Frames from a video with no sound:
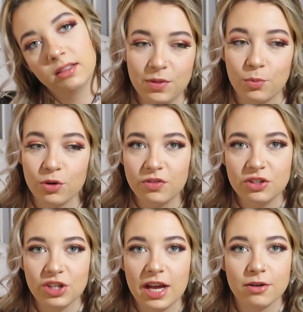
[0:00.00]
Morphe
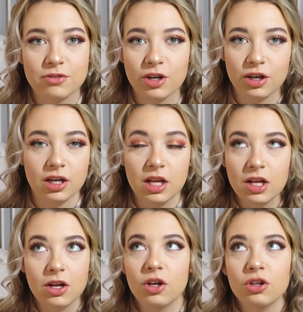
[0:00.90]
shadows are
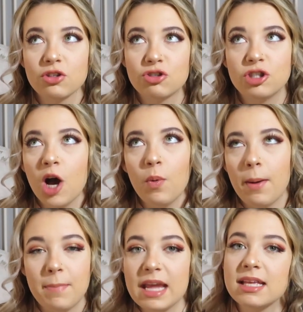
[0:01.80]
so
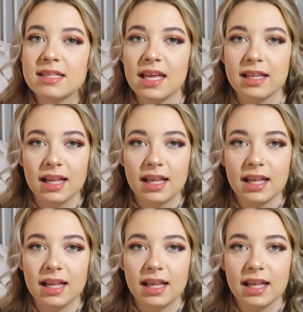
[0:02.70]
amazing.